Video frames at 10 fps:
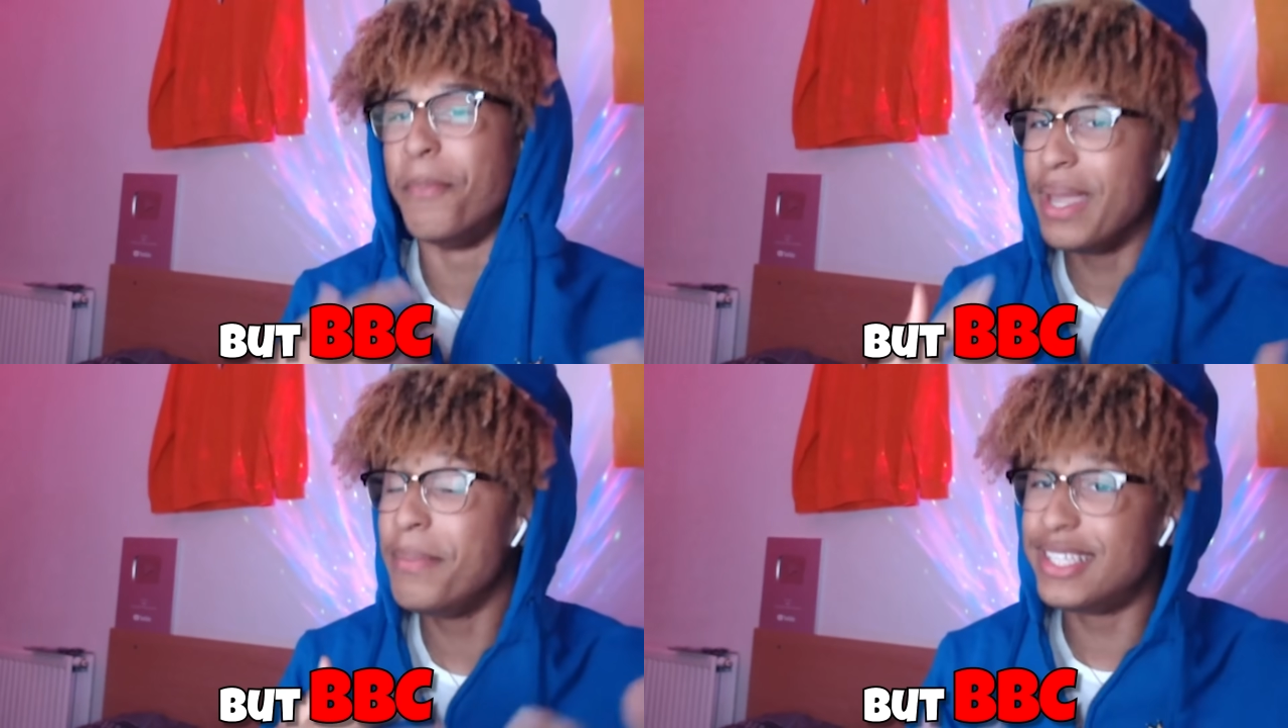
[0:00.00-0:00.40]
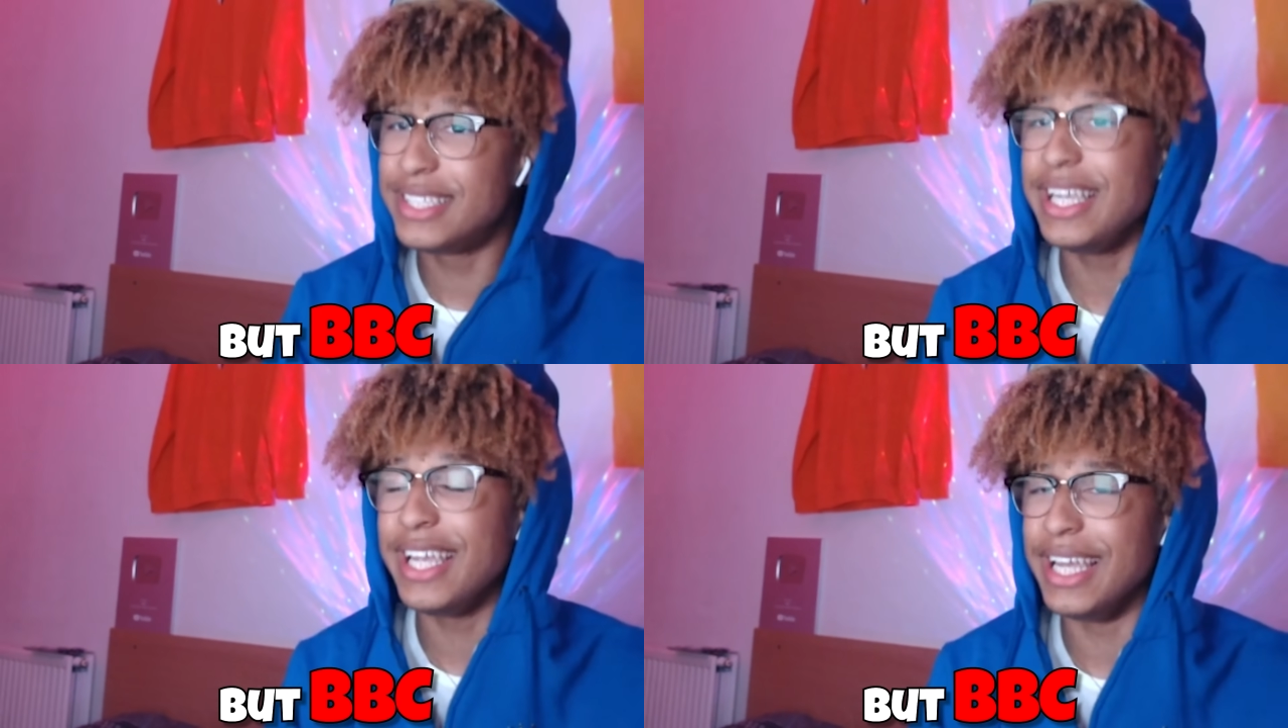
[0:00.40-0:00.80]

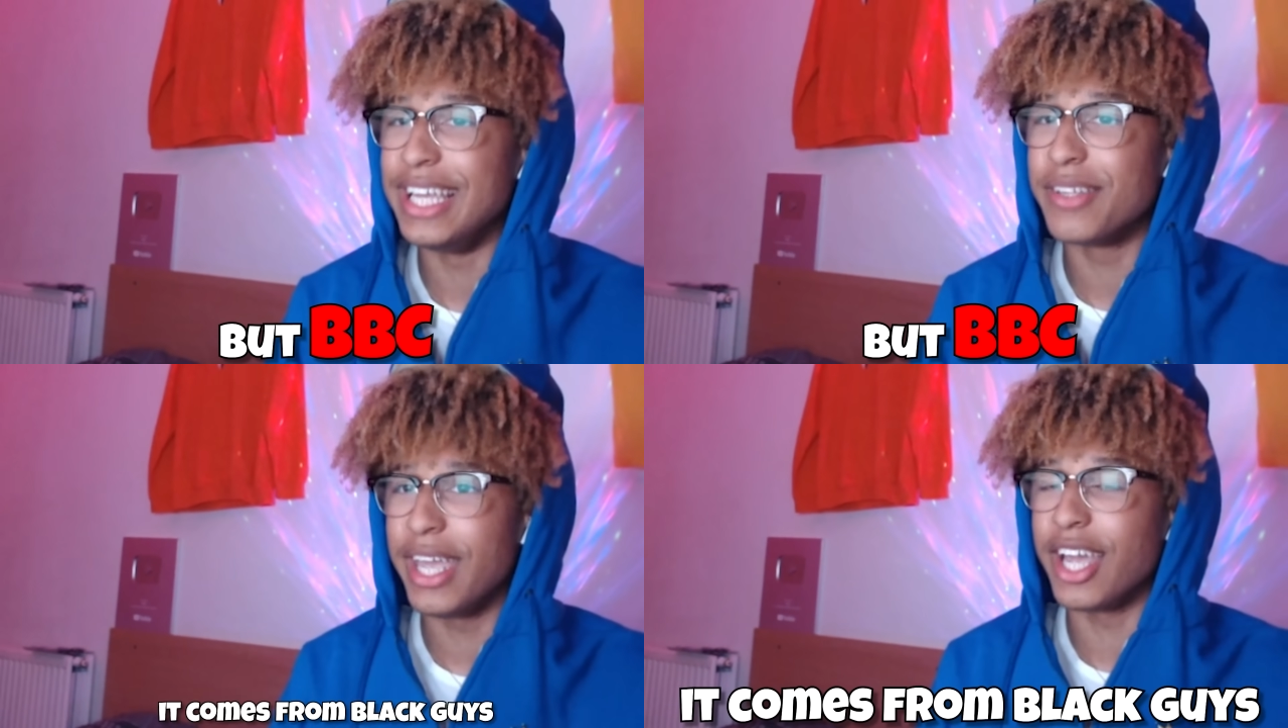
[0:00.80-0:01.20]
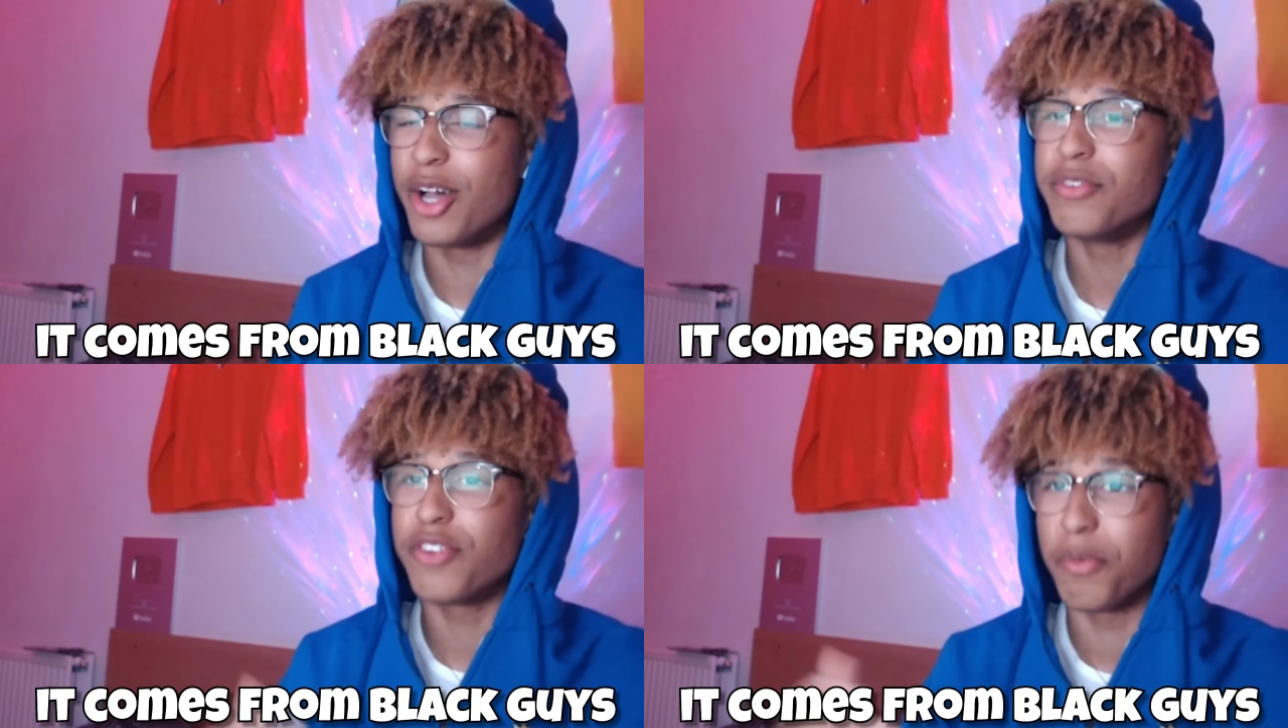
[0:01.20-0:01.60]
BBC is it
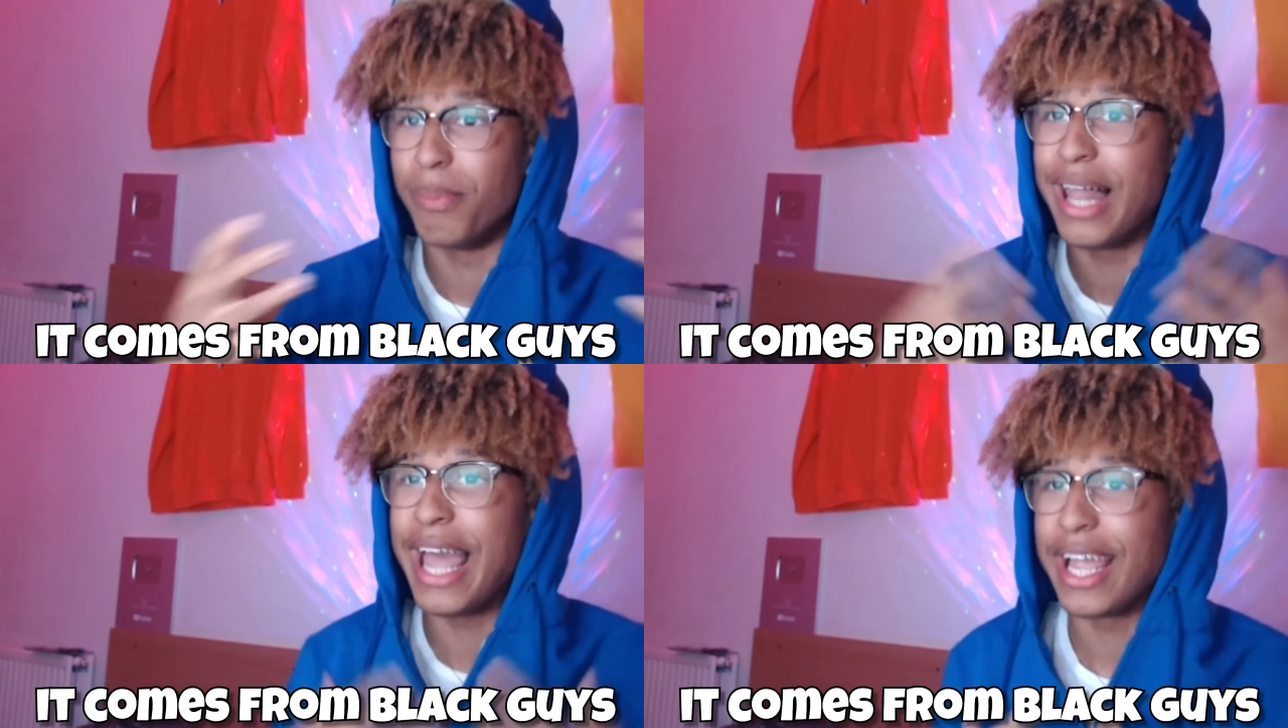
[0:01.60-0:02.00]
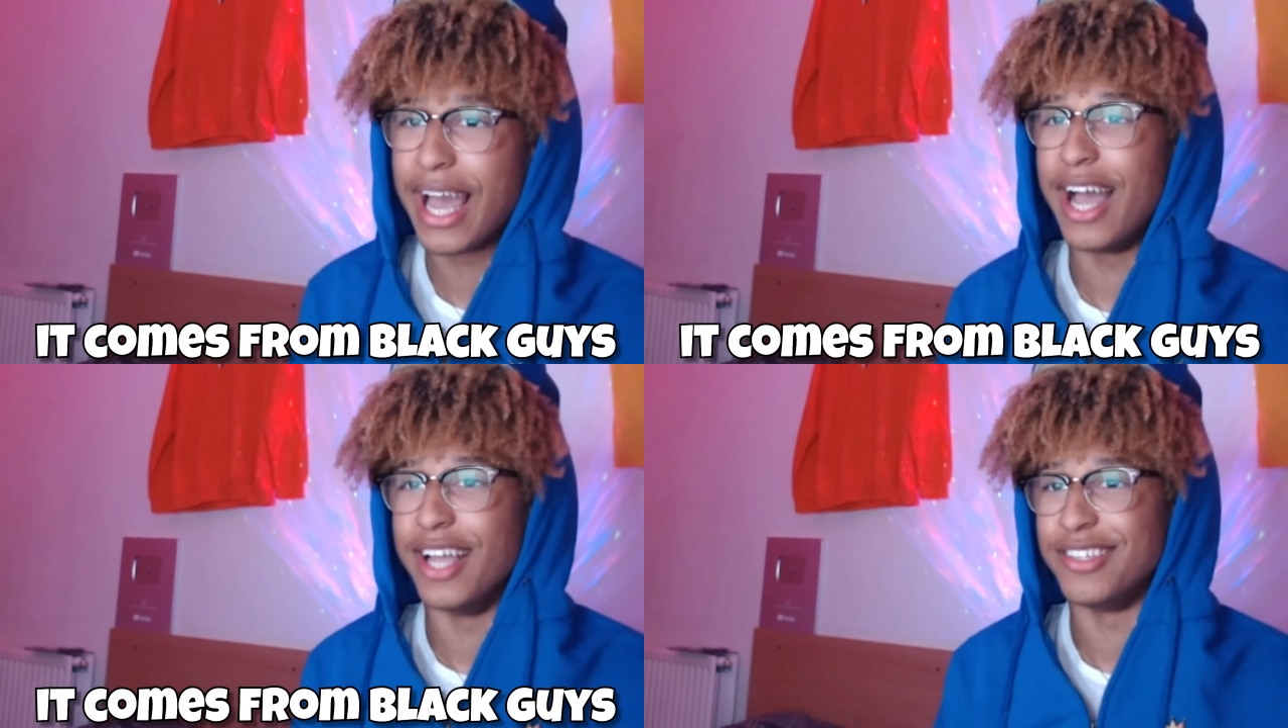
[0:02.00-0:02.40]
comes from black
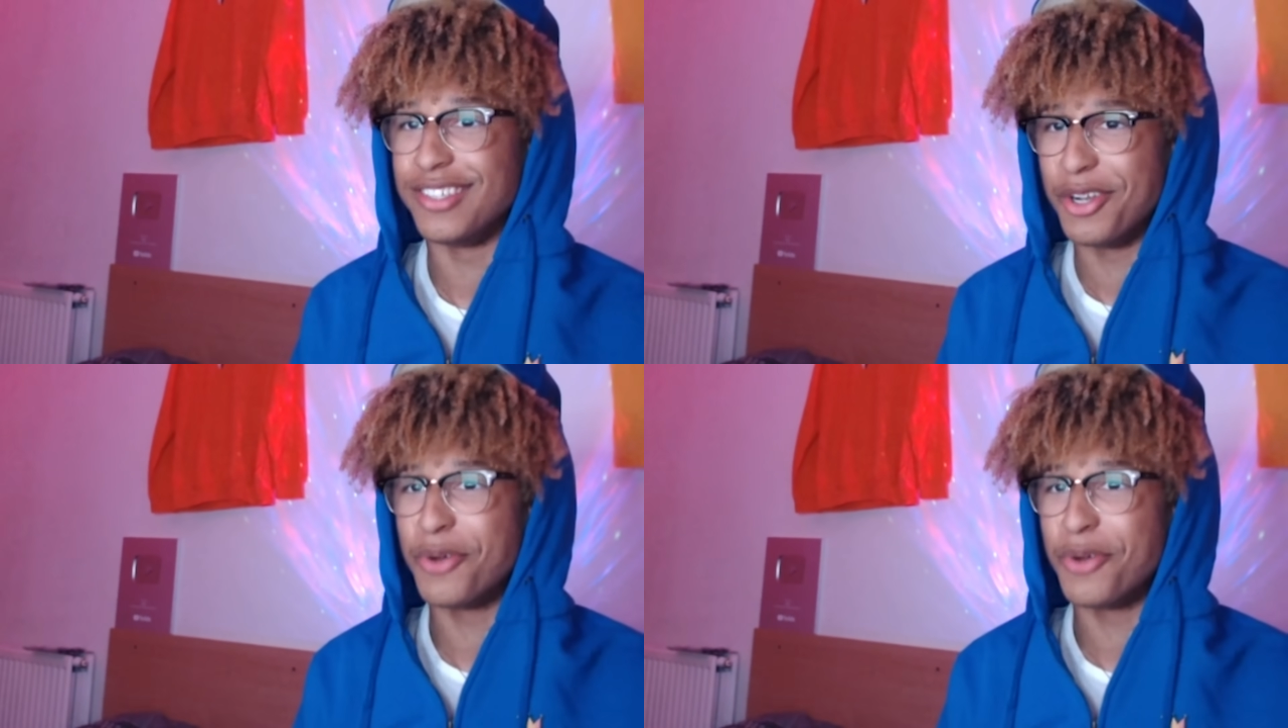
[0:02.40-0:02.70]
guys. You know what I'm